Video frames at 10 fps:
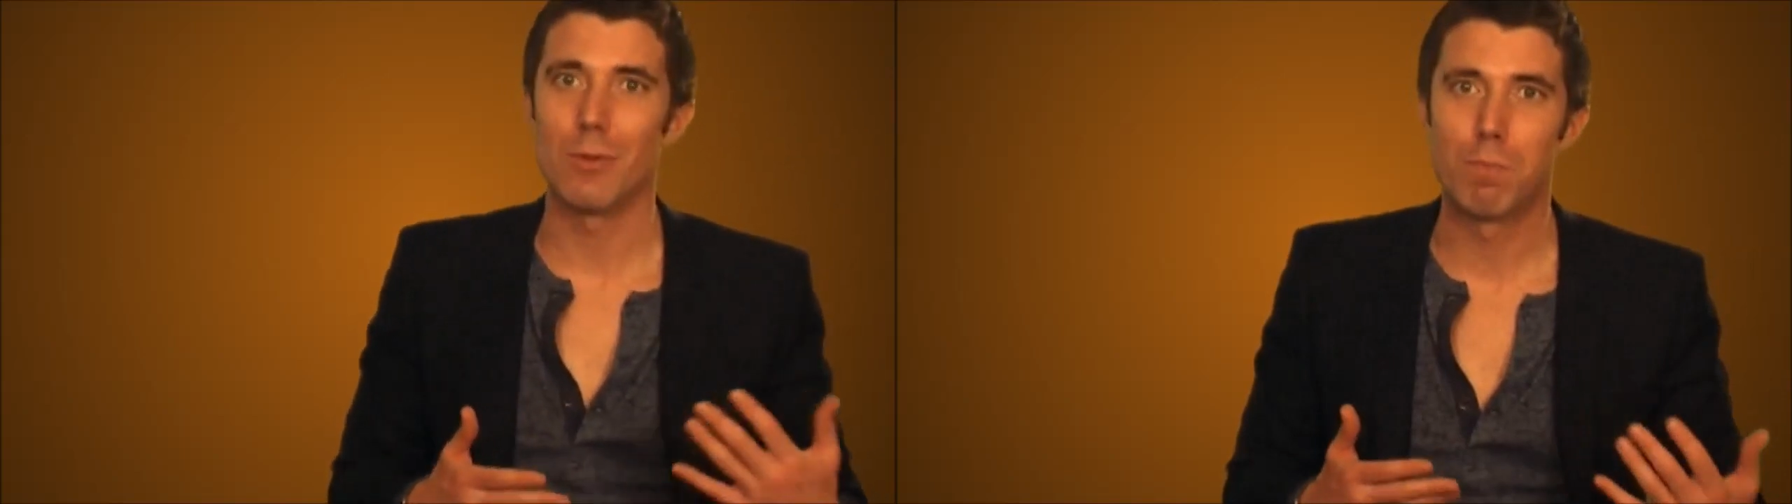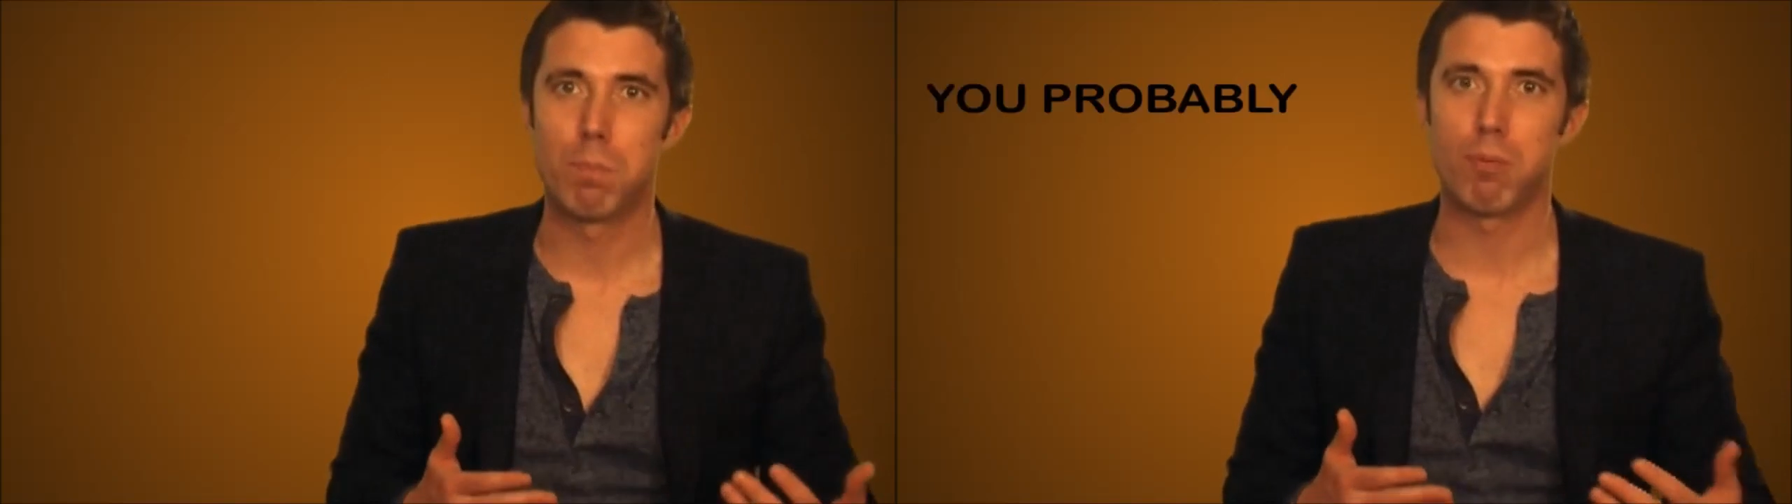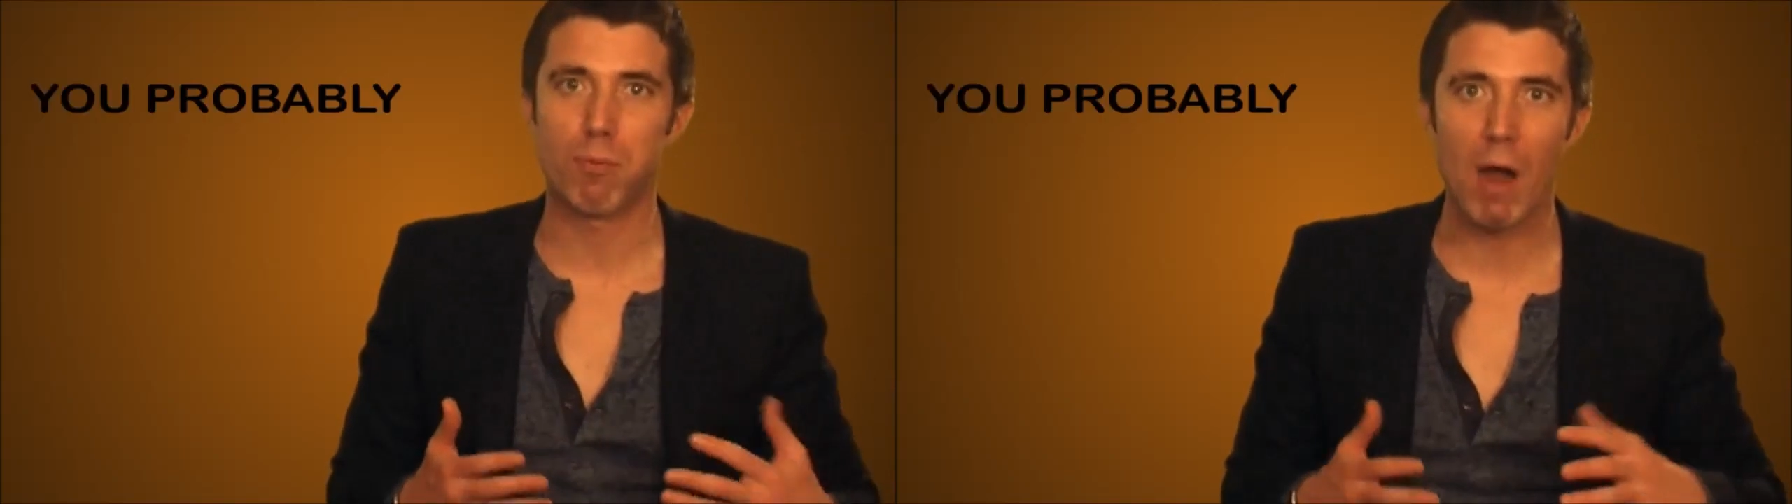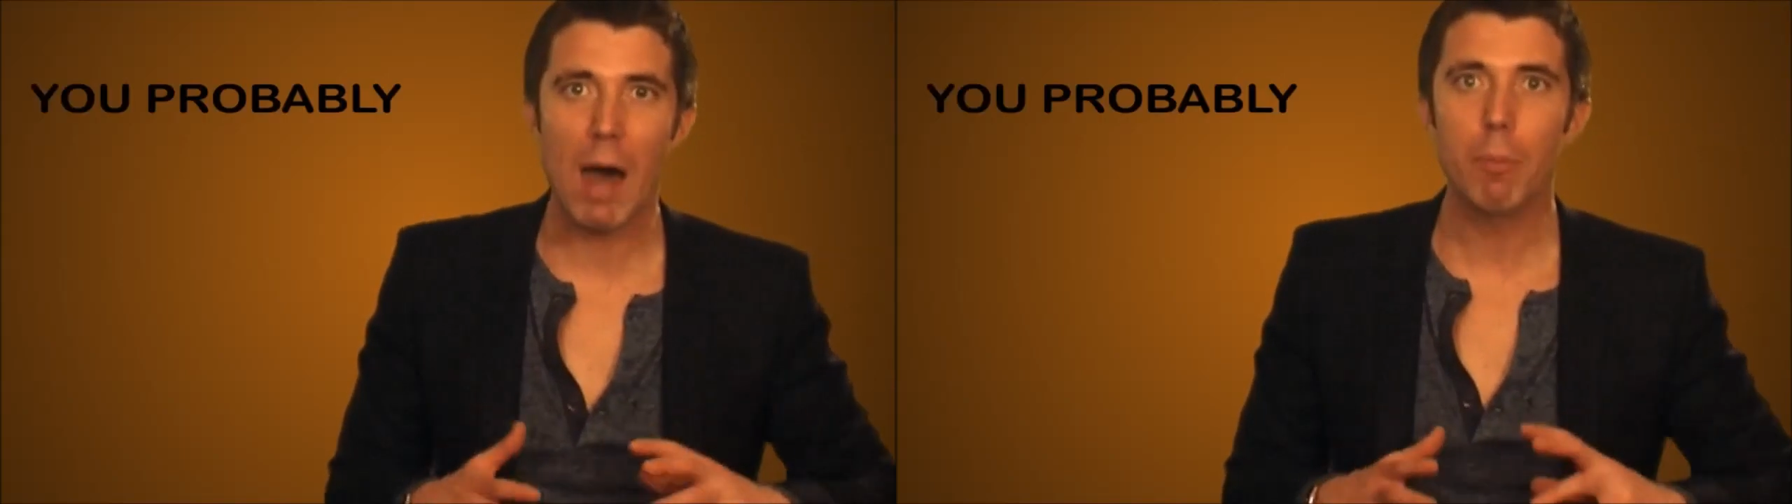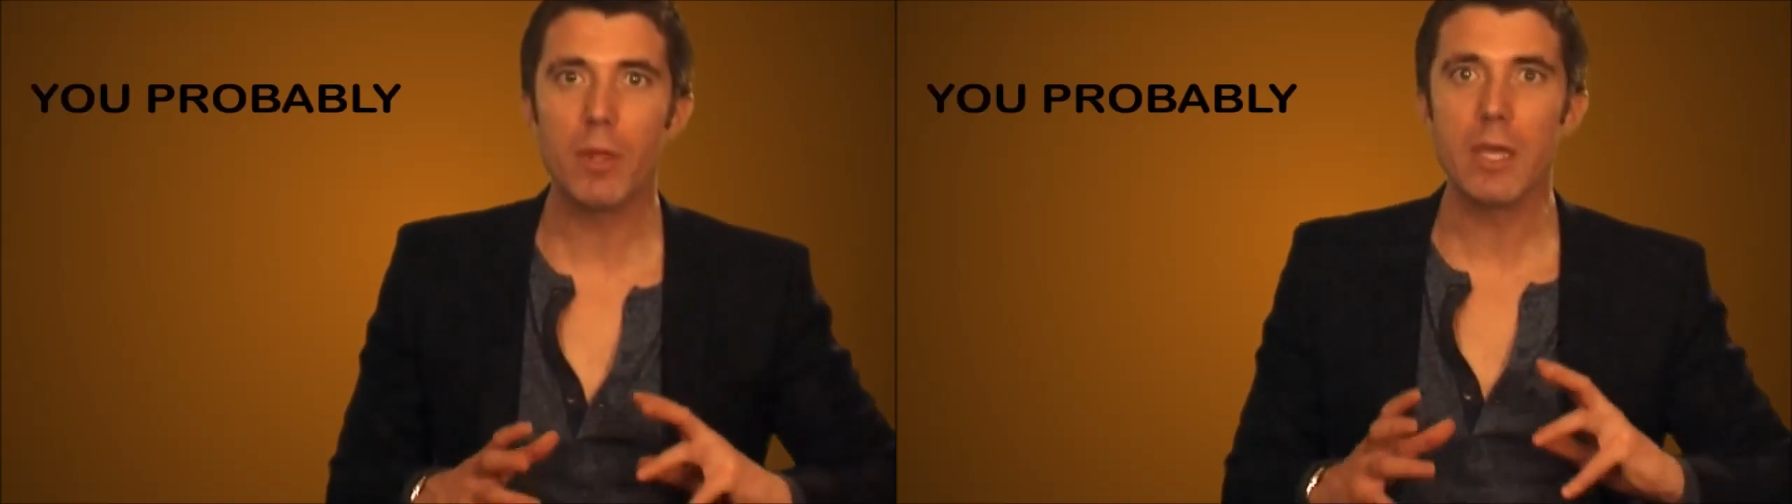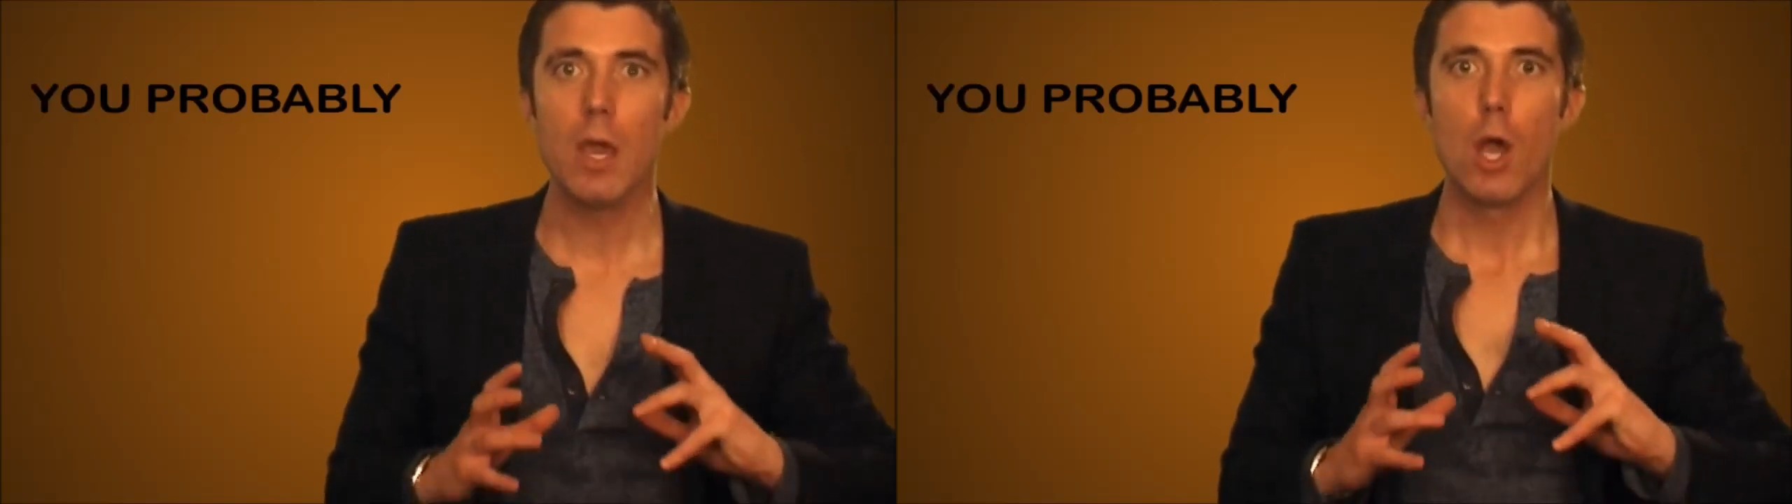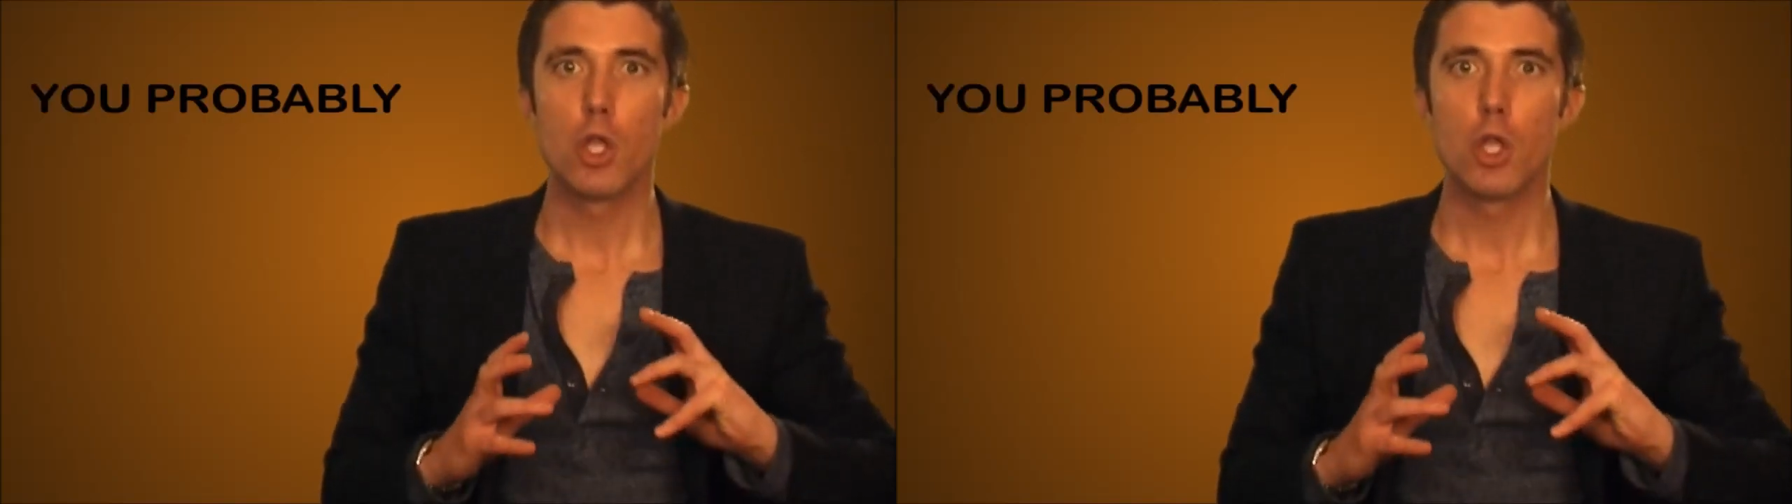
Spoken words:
you probably